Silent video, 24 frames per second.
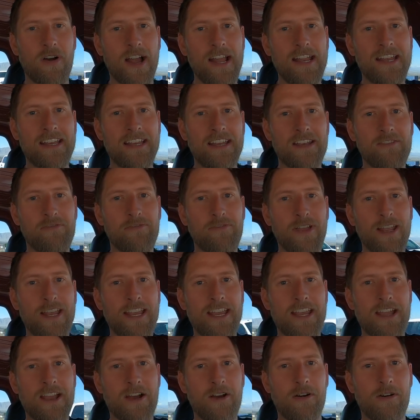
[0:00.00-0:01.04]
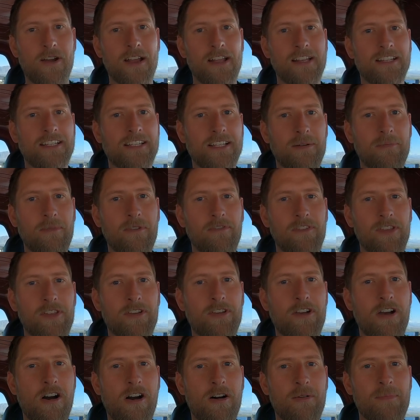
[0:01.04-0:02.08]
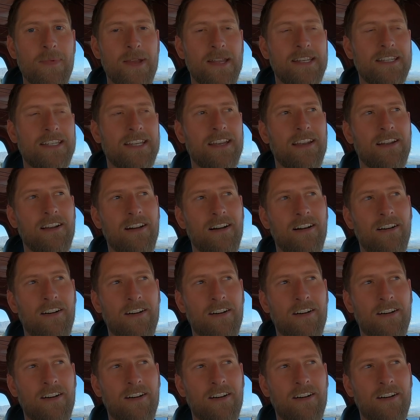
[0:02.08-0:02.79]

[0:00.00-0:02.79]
I did a video and some of you commented